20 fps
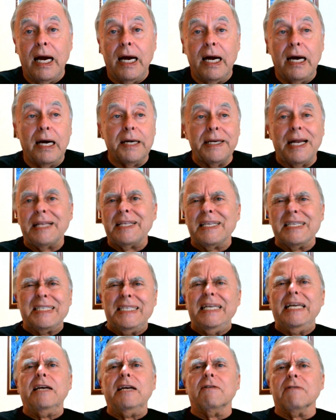not the
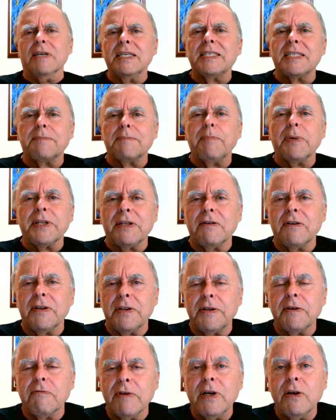secrets, but
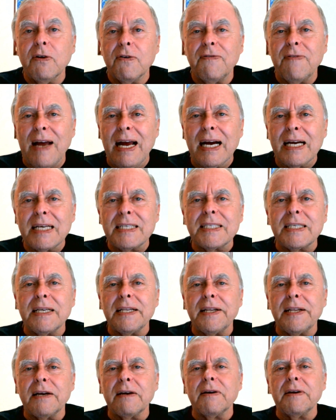the real
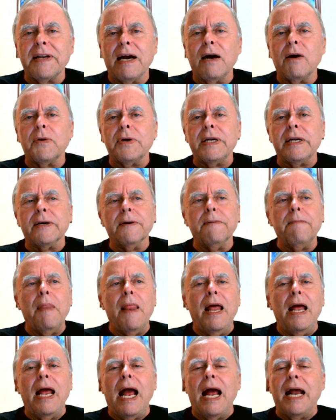facts that are down here,
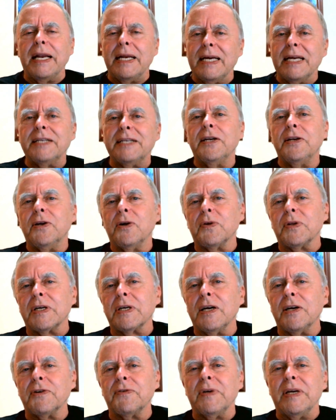and get to know the
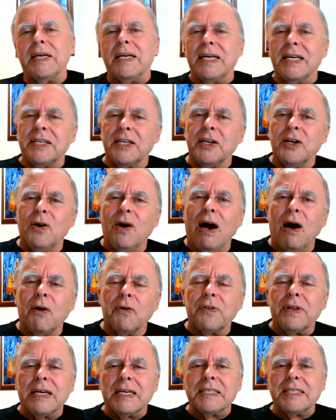country and get to know
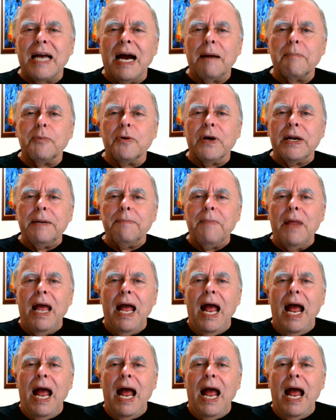how things operate.